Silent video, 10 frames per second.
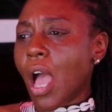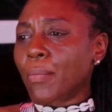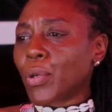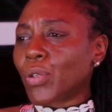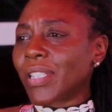
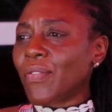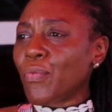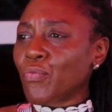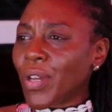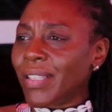Because
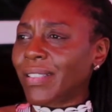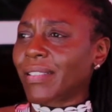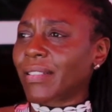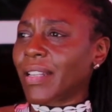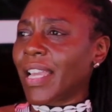even
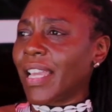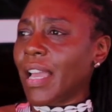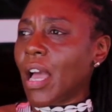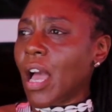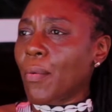recently
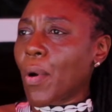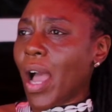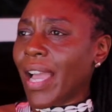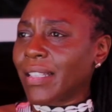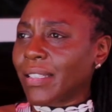
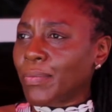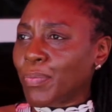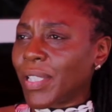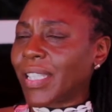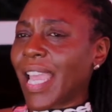I had
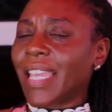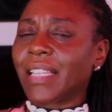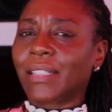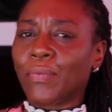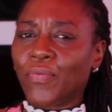been
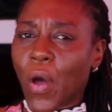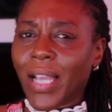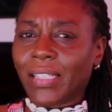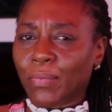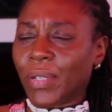taking some
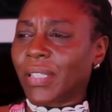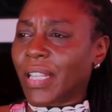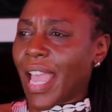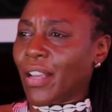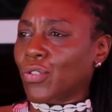vitamins
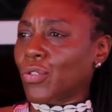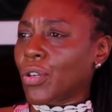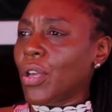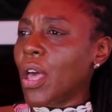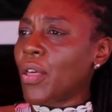and extra
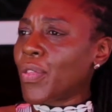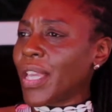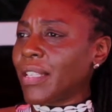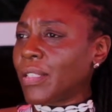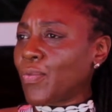
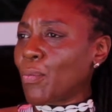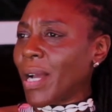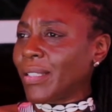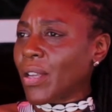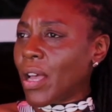things
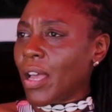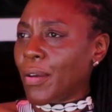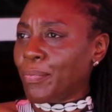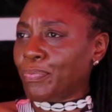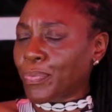
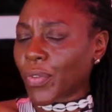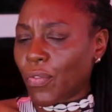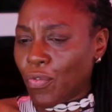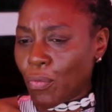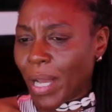
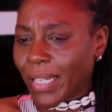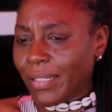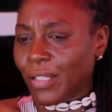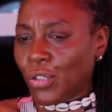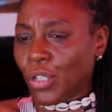for my
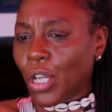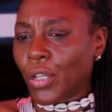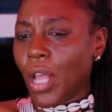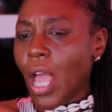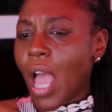condition,
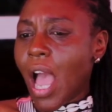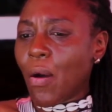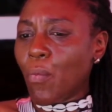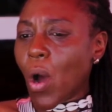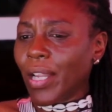
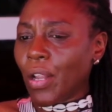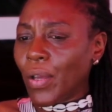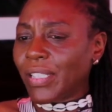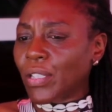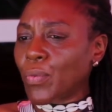and what I
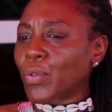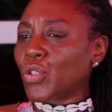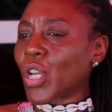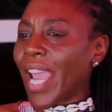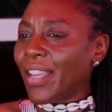noticed is it was
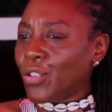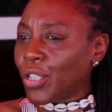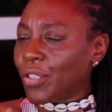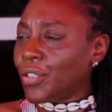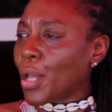
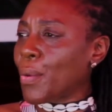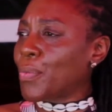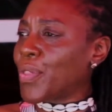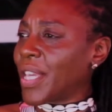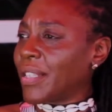changing certain
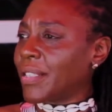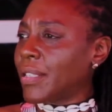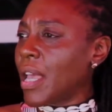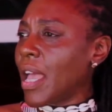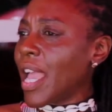things
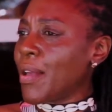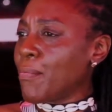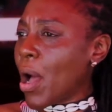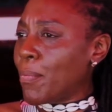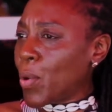in
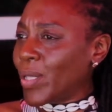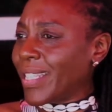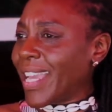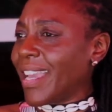my body,